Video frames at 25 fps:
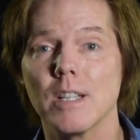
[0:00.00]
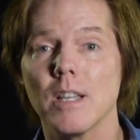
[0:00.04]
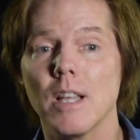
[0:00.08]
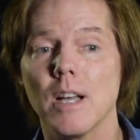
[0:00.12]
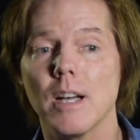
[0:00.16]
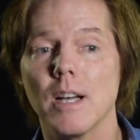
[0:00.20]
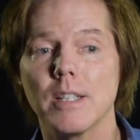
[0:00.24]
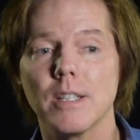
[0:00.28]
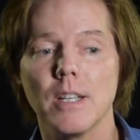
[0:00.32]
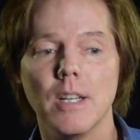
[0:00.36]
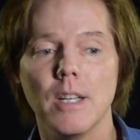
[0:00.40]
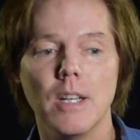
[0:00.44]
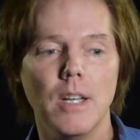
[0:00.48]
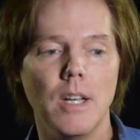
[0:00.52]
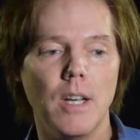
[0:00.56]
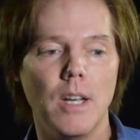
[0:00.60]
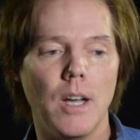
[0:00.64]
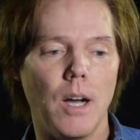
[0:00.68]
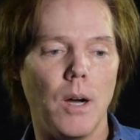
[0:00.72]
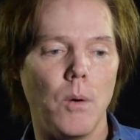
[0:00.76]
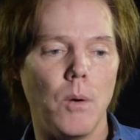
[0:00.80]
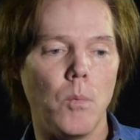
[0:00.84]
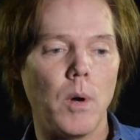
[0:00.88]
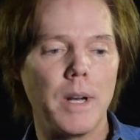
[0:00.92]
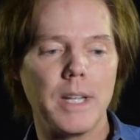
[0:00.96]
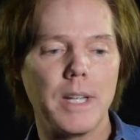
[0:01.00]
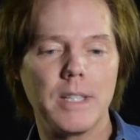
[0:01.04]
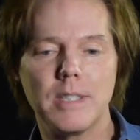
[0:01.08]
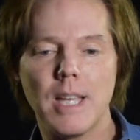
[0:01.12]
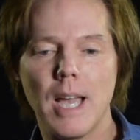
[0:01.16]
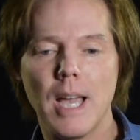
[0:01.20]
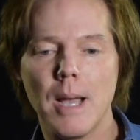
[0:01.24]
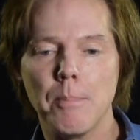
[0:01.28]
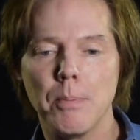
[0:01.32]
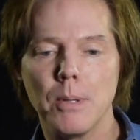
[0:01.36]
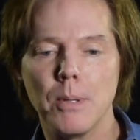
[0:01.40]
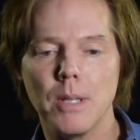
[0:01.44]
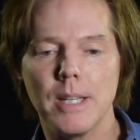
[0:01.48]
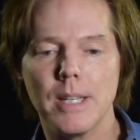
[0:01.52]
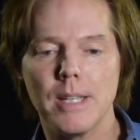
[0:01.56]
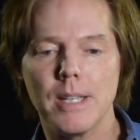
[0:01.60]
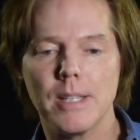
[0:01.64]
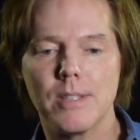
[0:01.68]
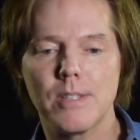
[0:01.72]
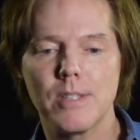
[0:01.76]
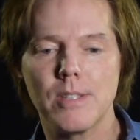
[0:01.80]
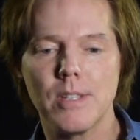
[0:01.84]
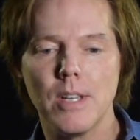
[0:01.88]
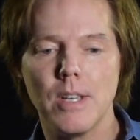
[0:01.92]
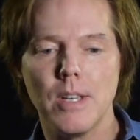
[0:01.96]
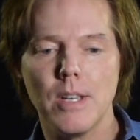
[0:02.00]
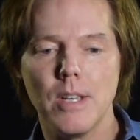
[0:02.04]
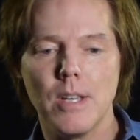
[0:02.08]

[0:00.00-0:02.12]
a lot. One example is,